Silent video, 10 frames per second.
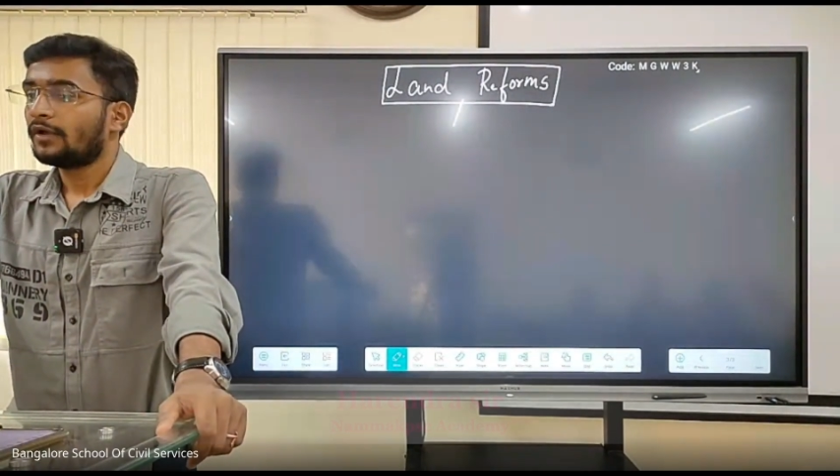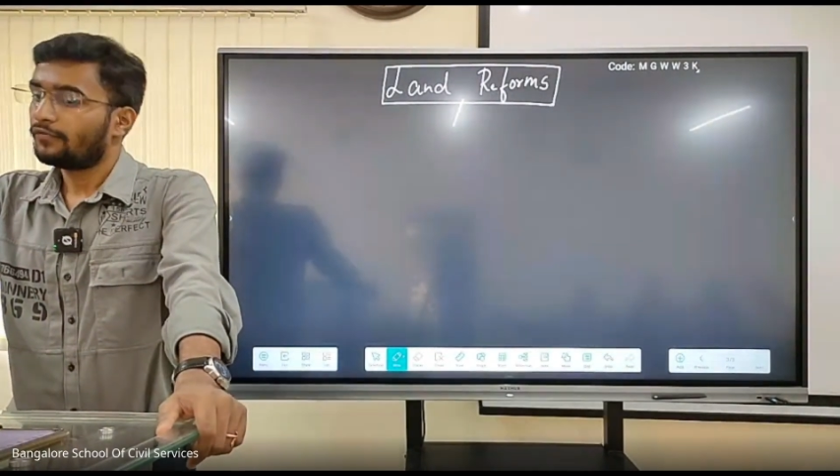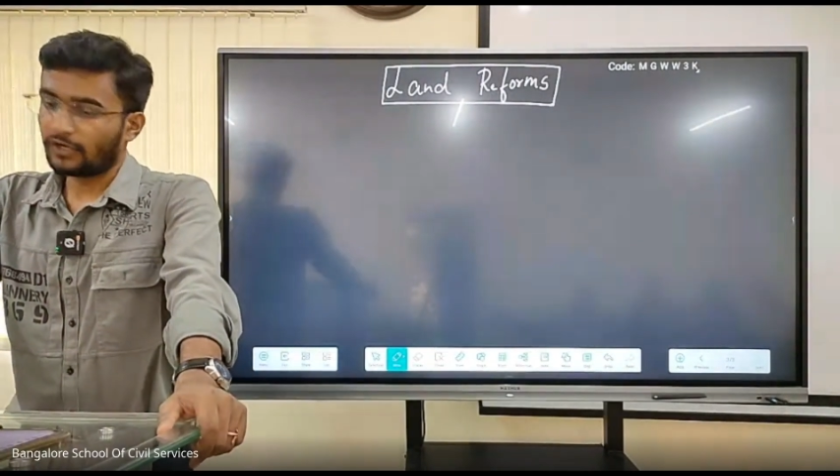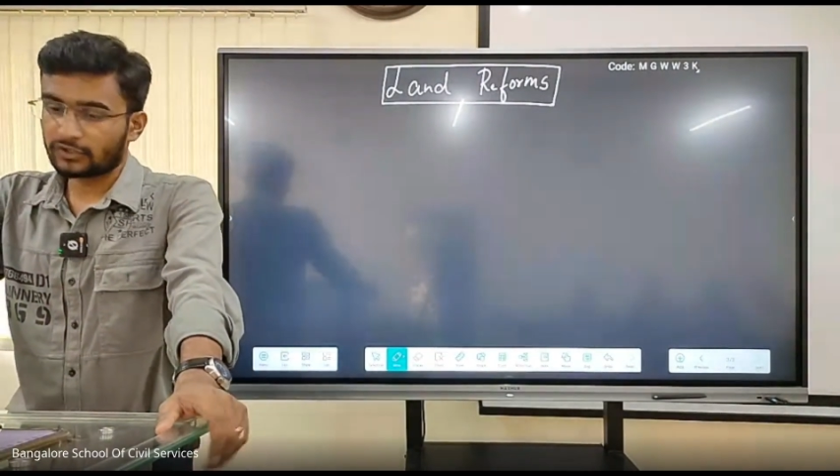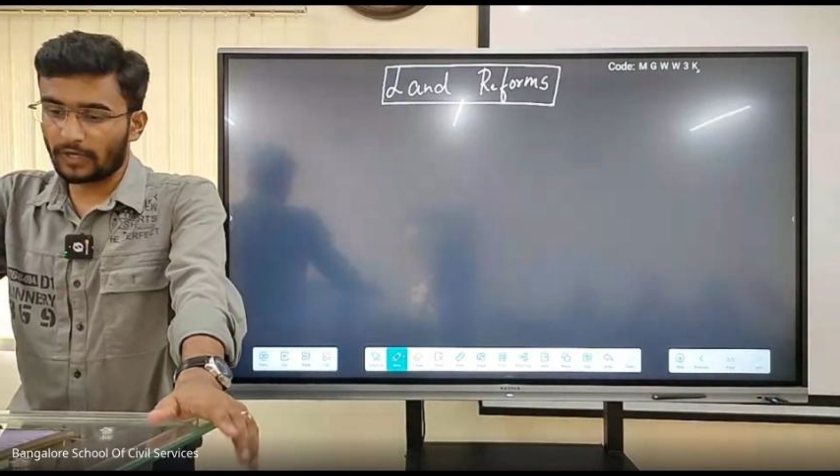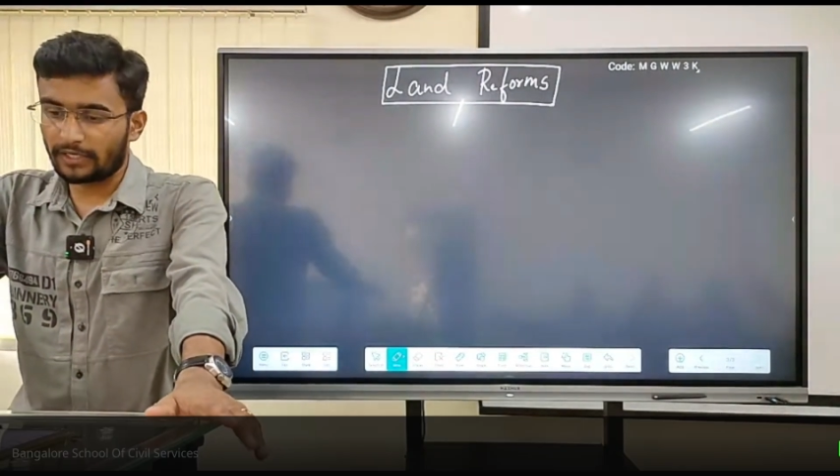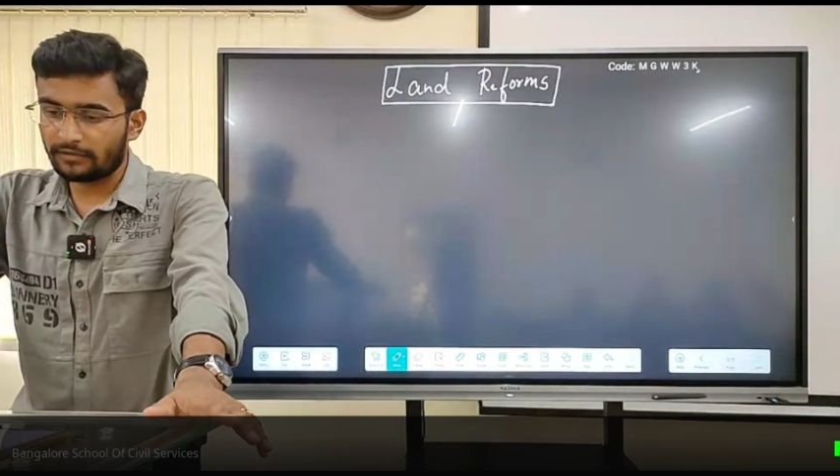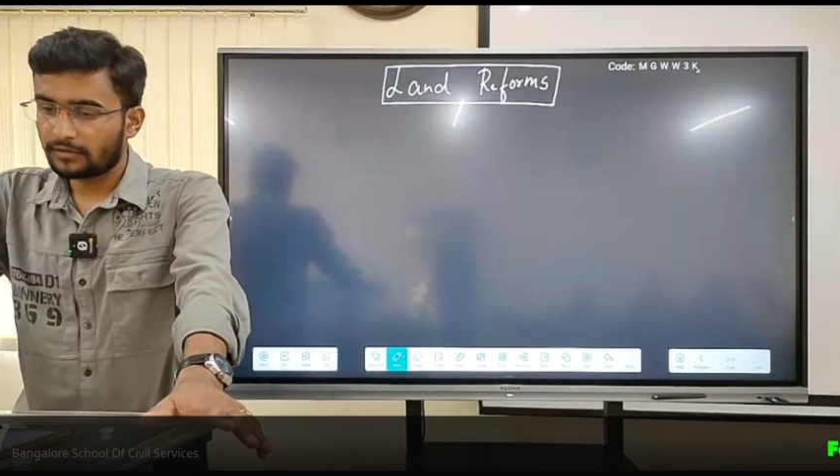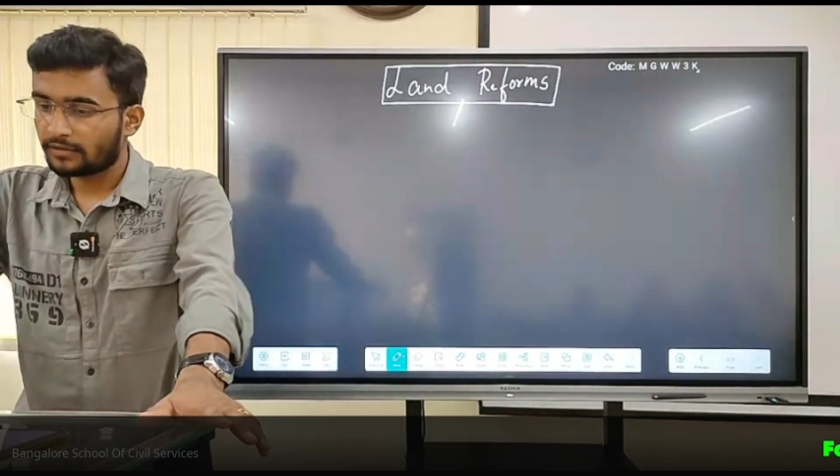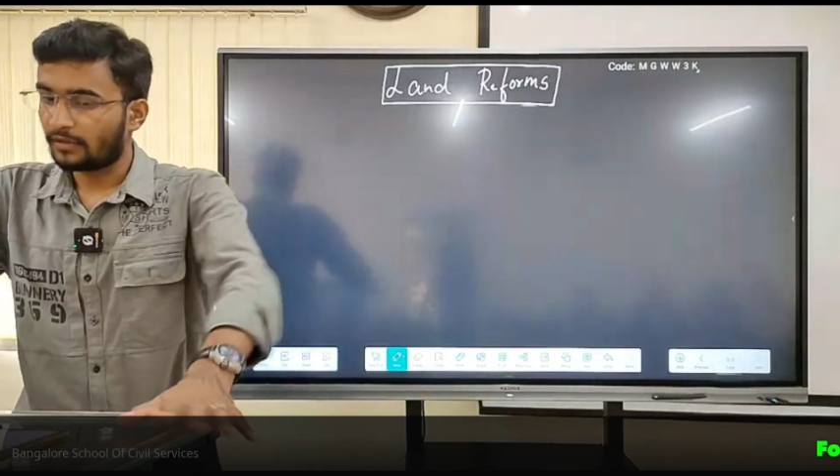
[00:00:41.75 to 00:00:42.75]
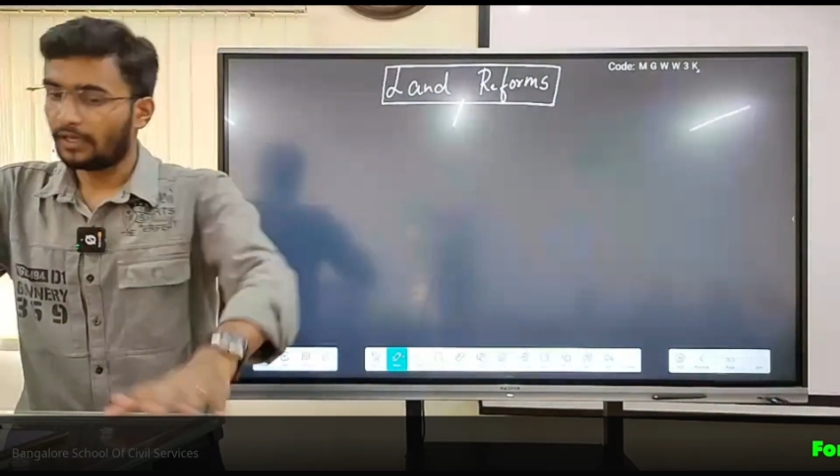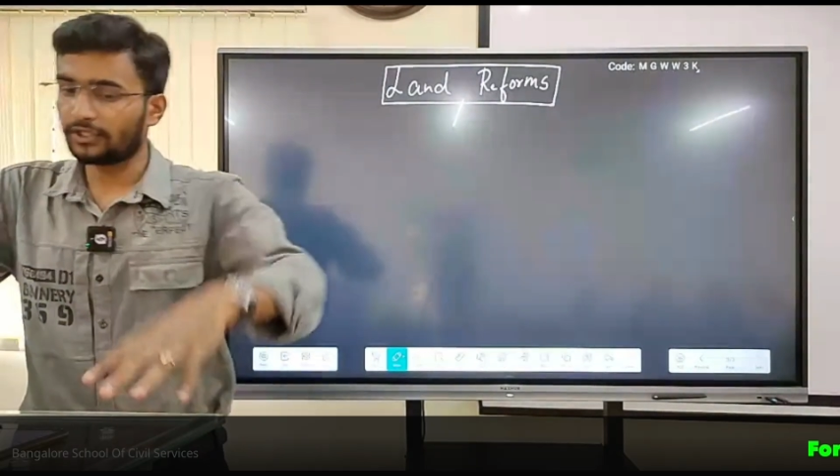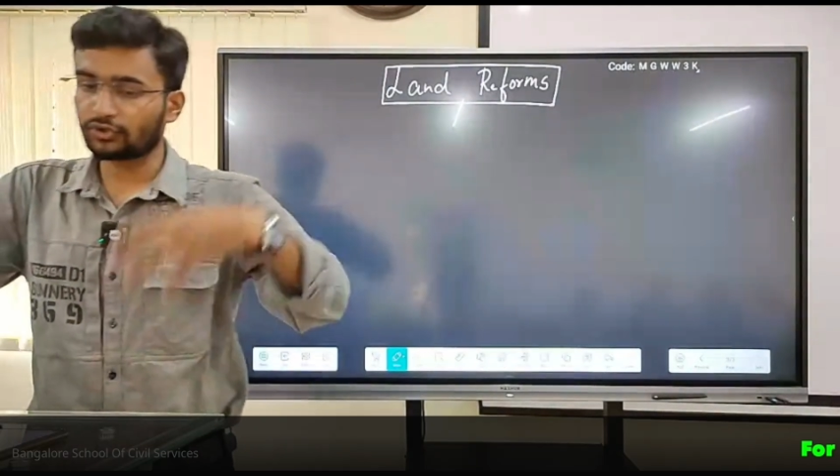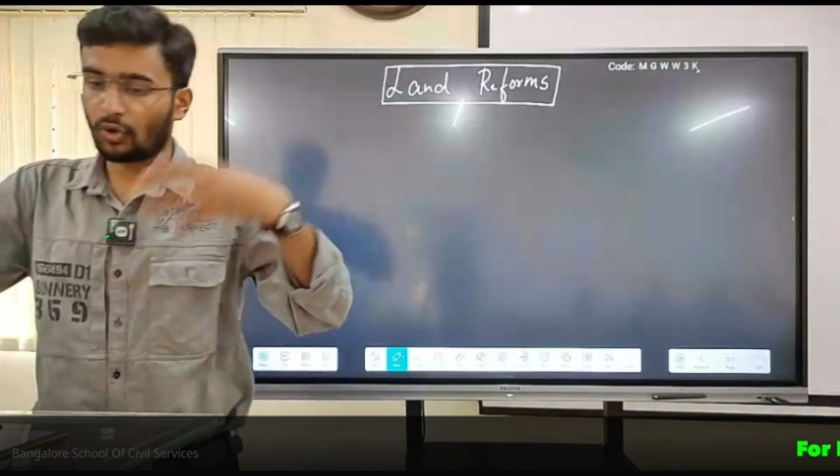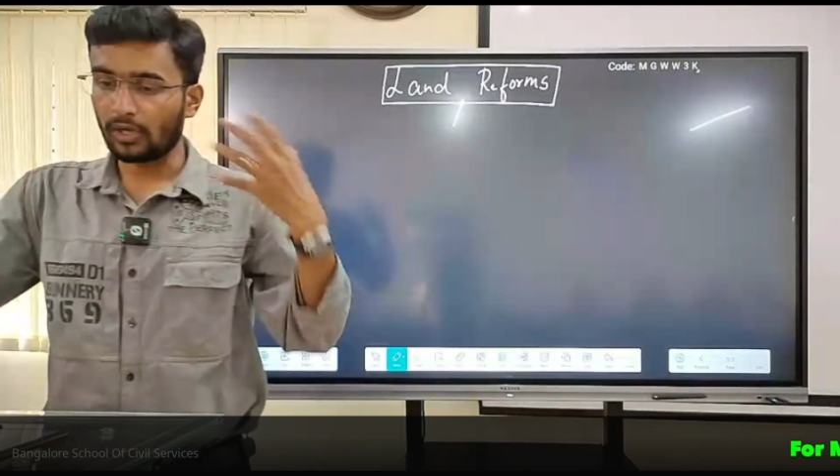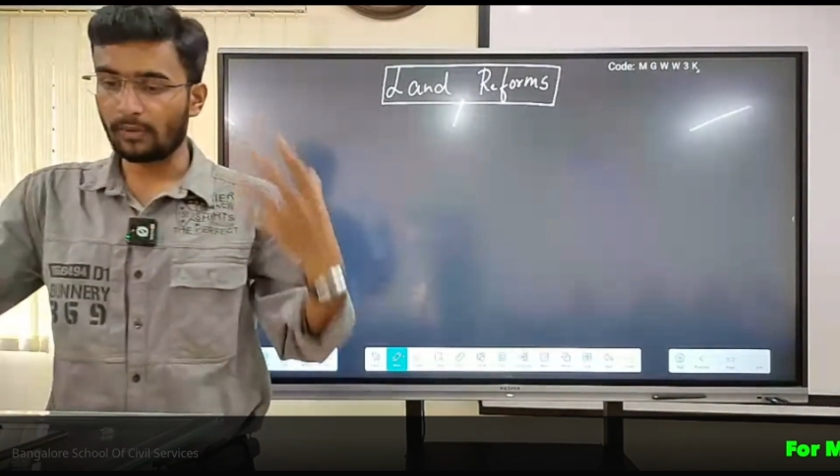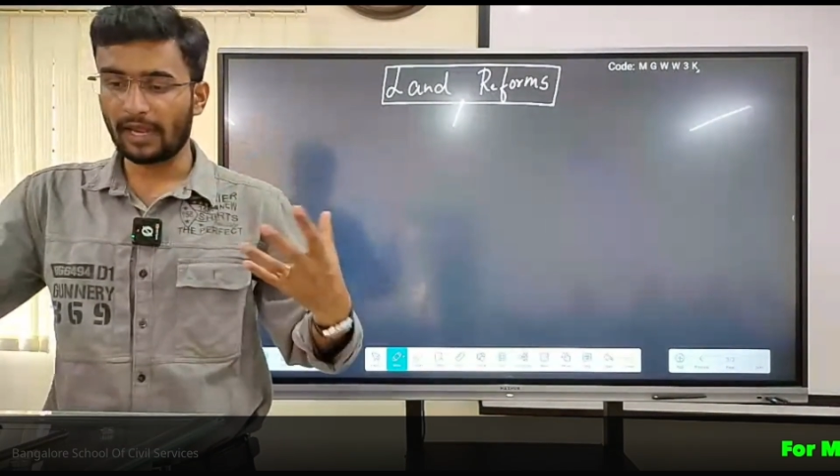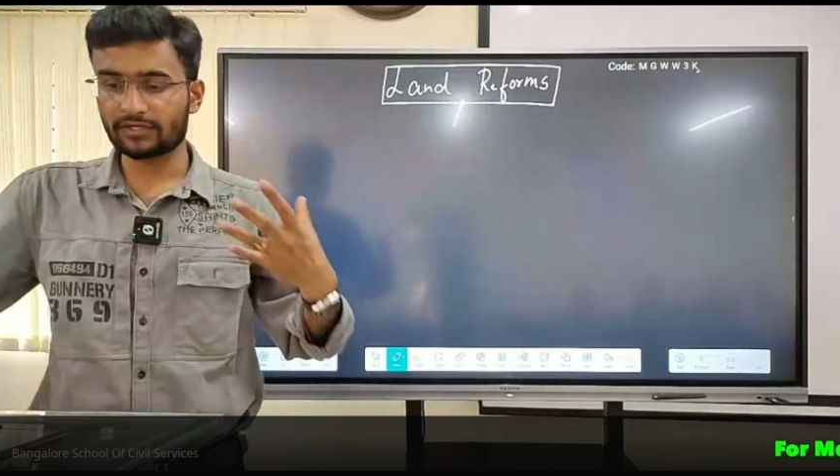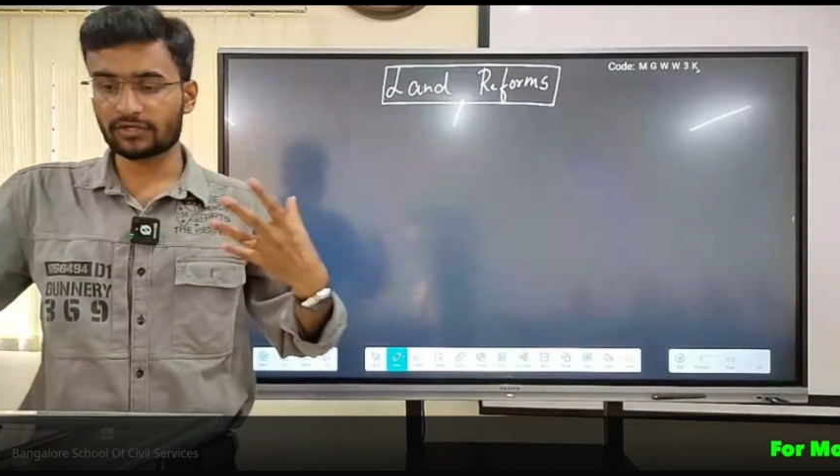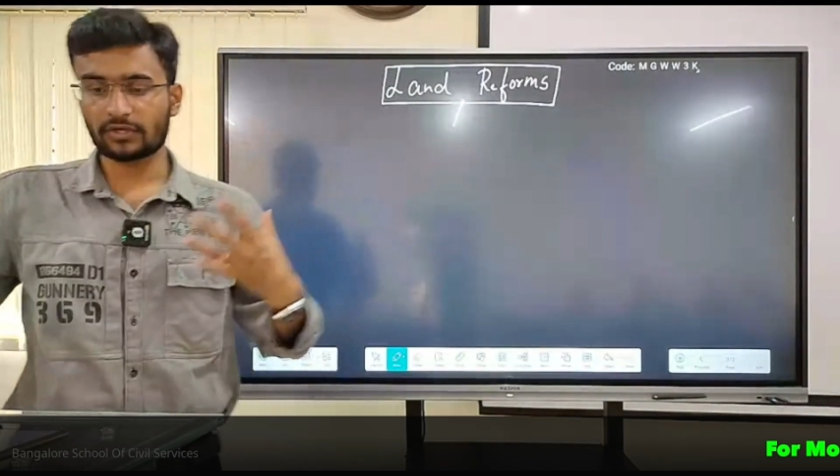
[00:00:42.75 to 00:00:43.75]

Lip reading: First one, it was always